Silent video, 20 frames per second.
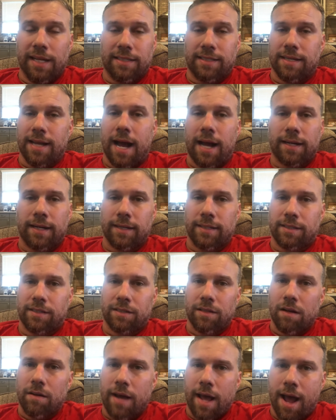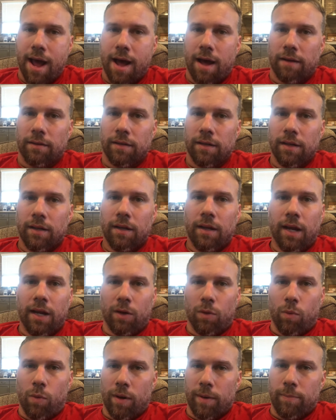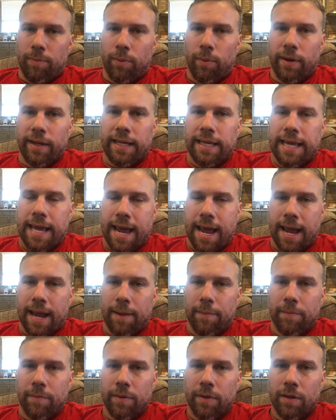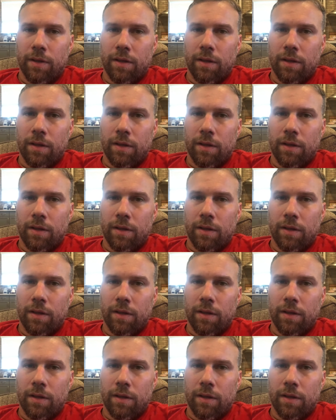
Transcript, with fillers: It's not going to slow down in a one point game